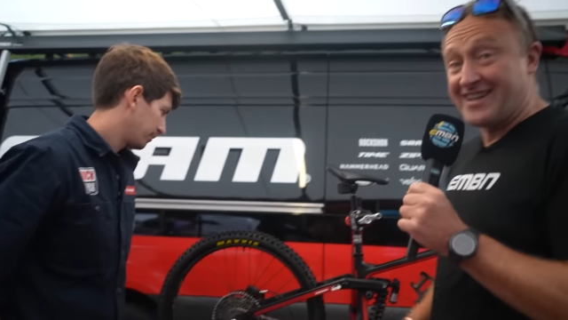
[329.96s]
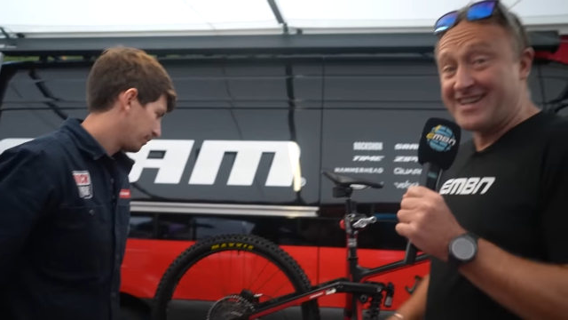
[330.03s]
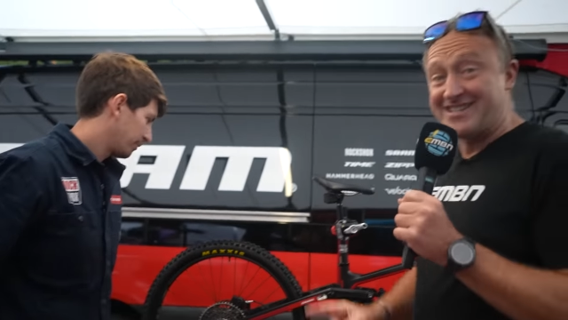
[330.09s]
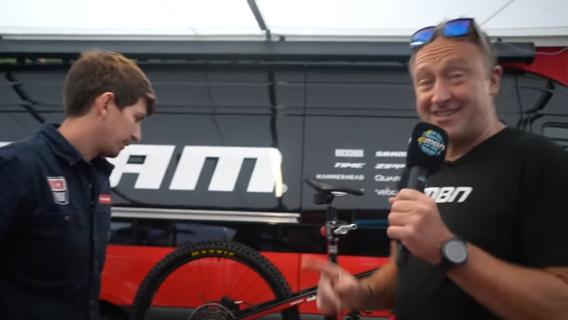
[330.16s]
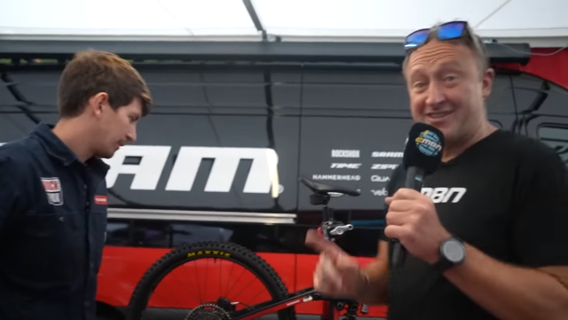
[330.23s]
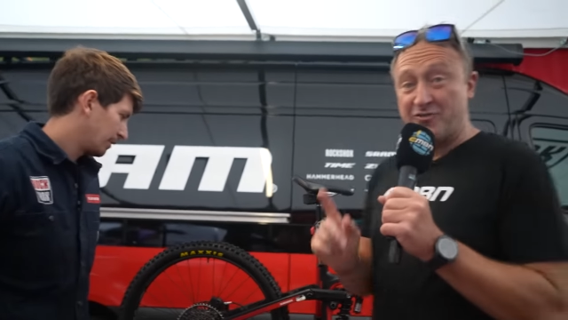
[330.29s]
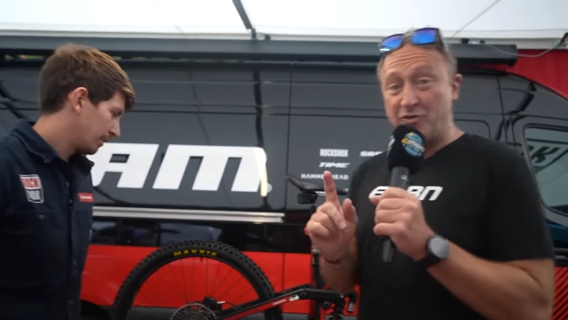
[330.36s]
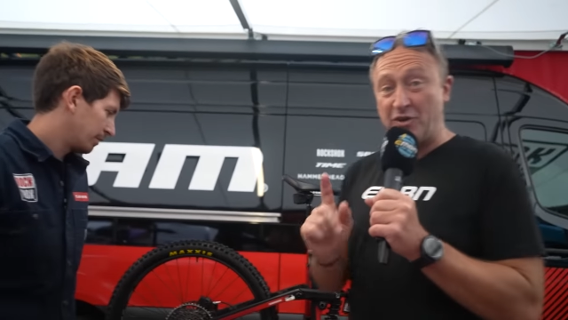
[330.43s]

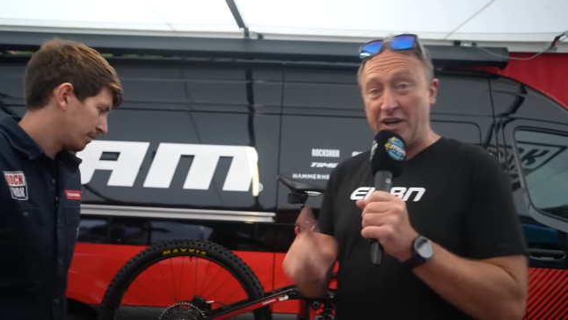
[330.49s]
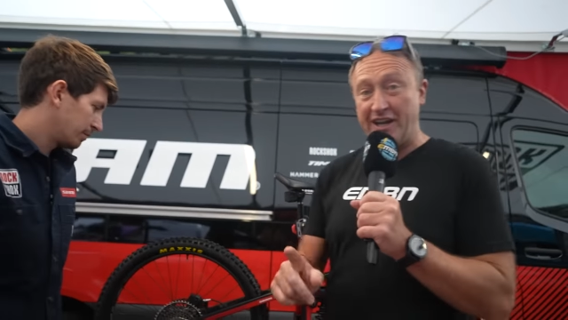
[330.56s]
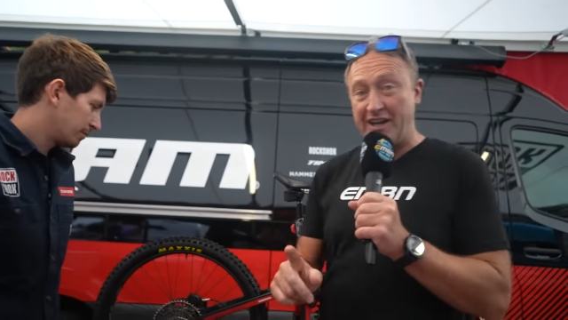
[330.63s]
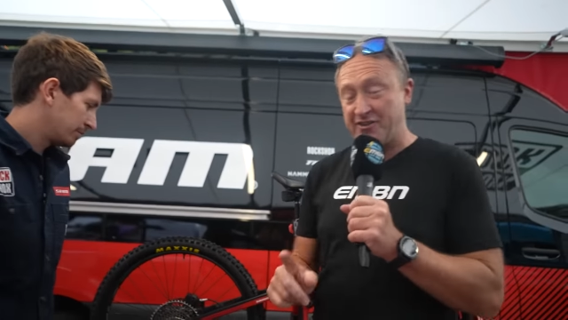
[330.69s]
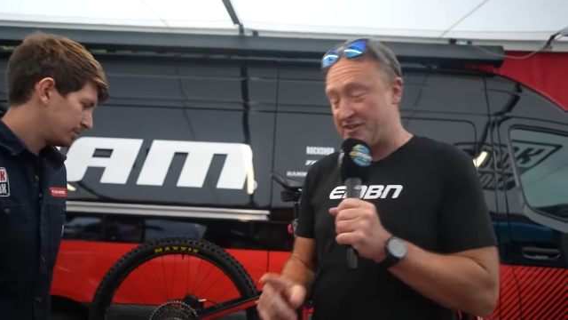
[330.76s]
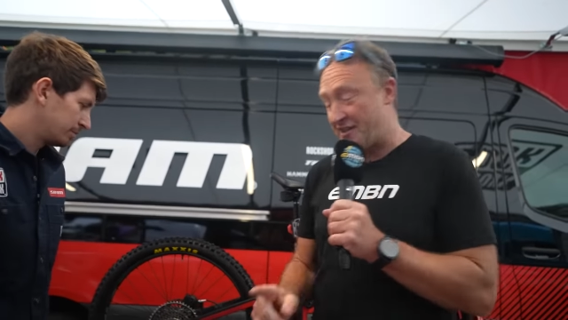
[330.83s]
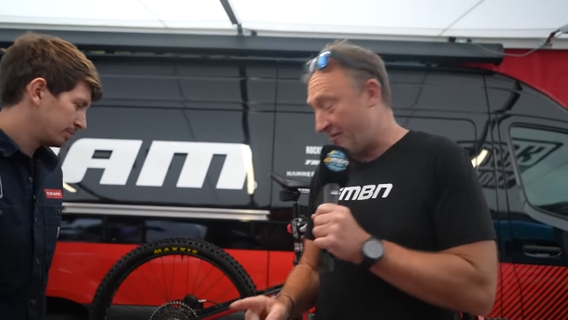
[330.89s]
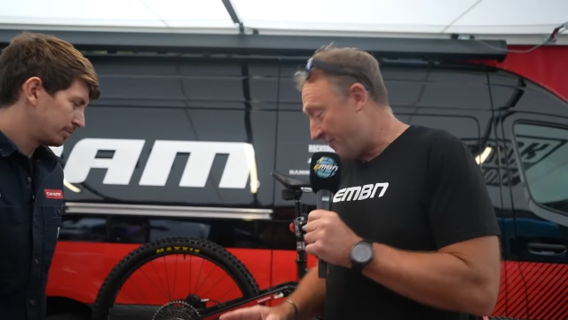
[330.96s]
Speaker 1: this is a
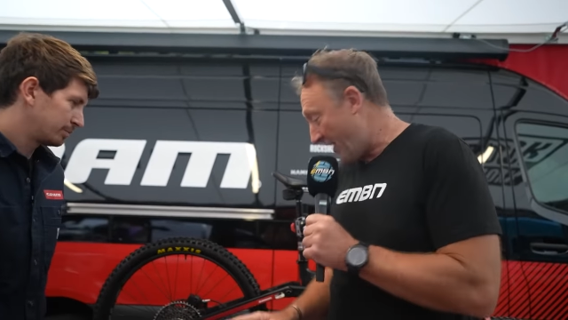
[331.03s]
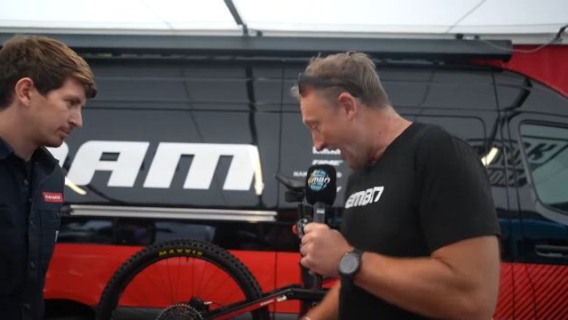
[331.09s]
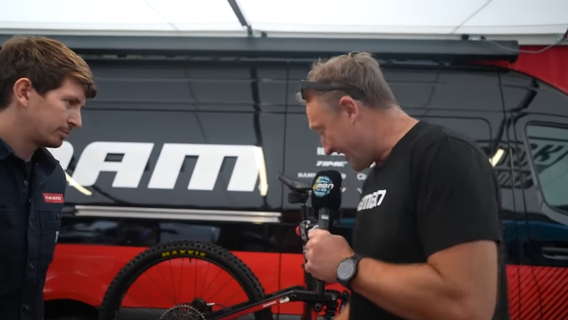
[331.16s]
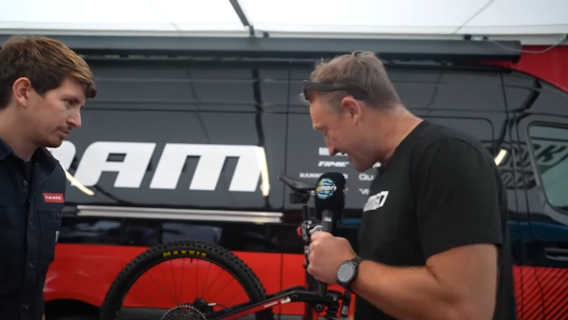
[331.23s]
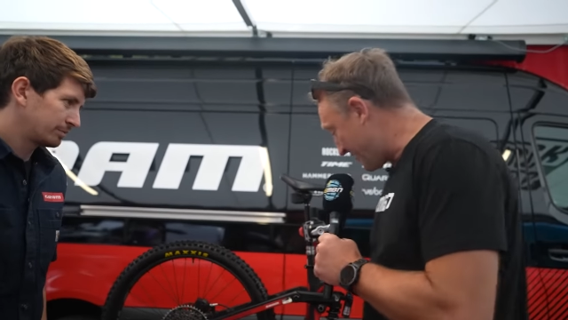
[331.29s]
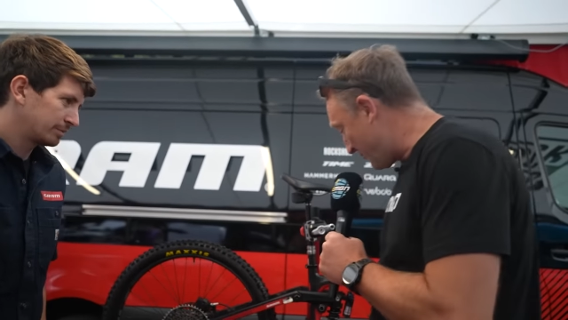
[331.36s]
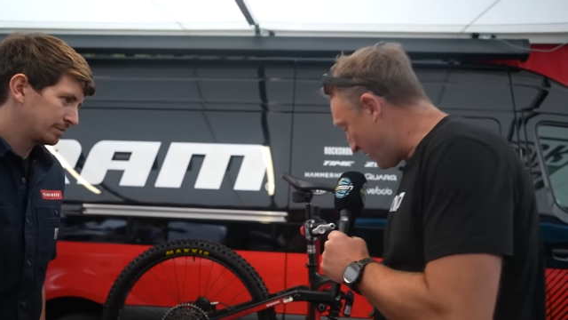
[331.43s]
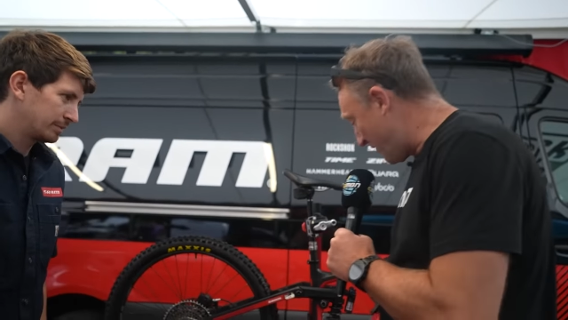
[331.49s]
really interesting
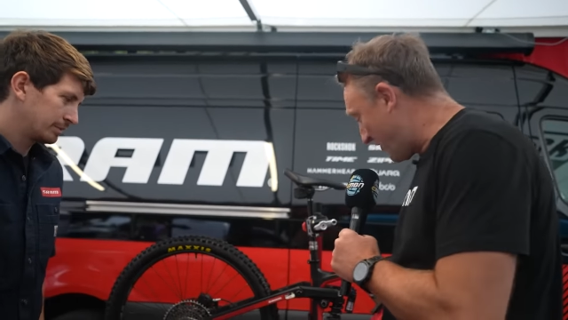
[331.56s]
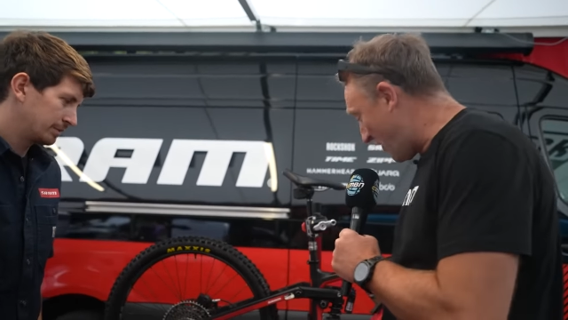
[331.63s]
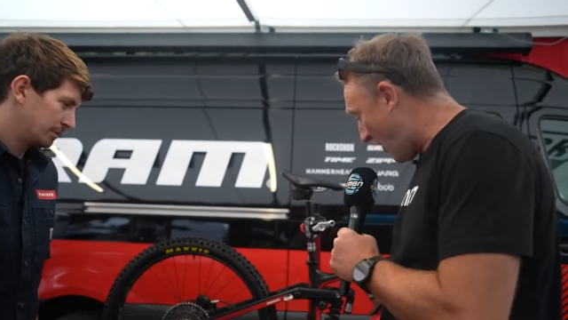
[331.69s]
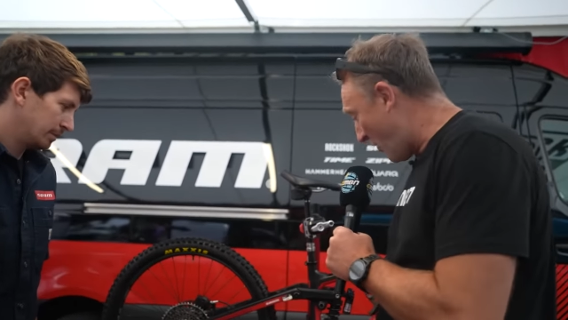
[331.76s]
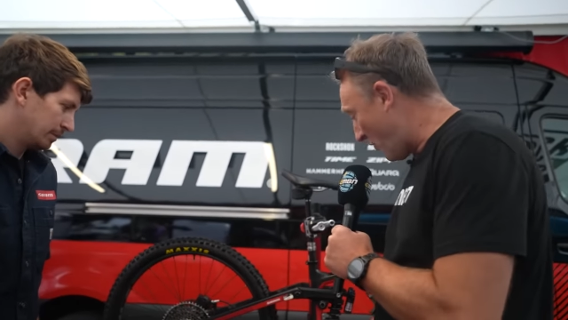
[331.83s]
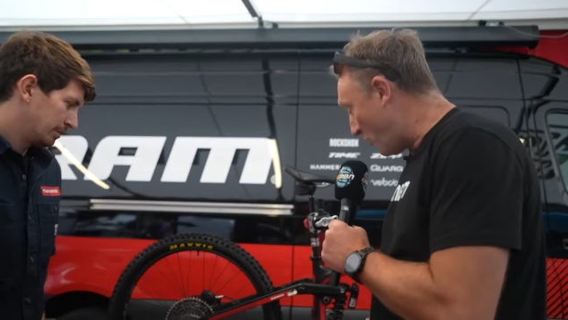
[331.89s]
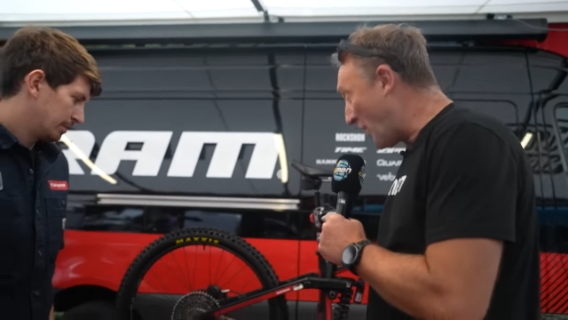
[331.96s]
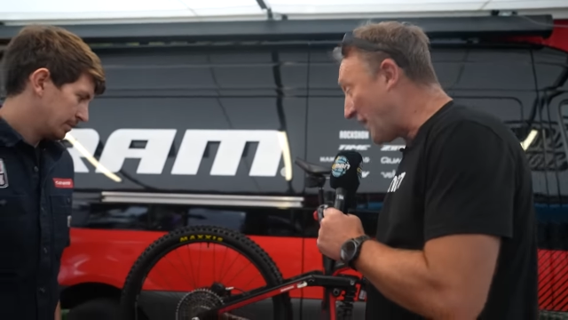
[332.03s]
fact. We've
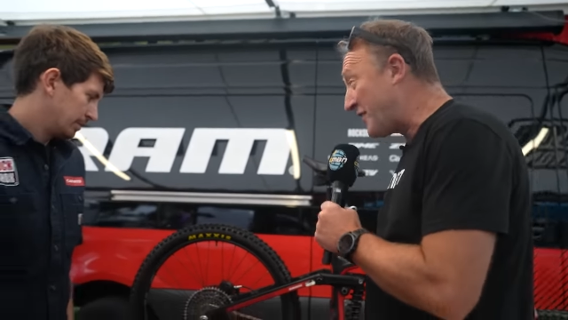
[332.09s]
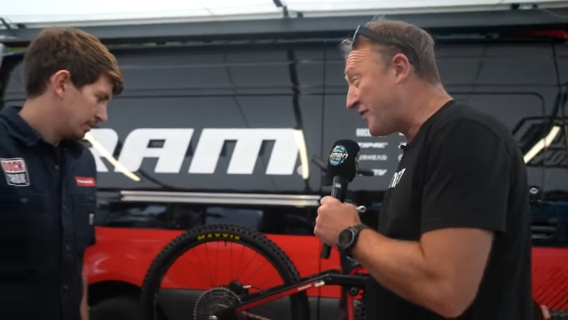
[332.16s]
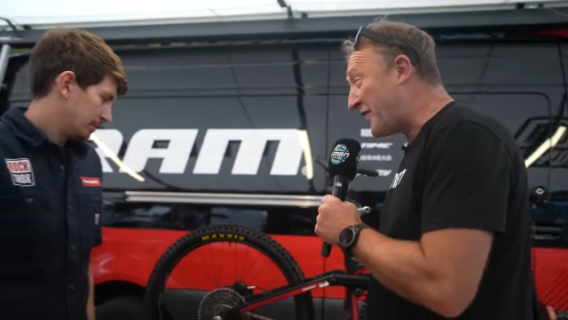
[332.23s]
got one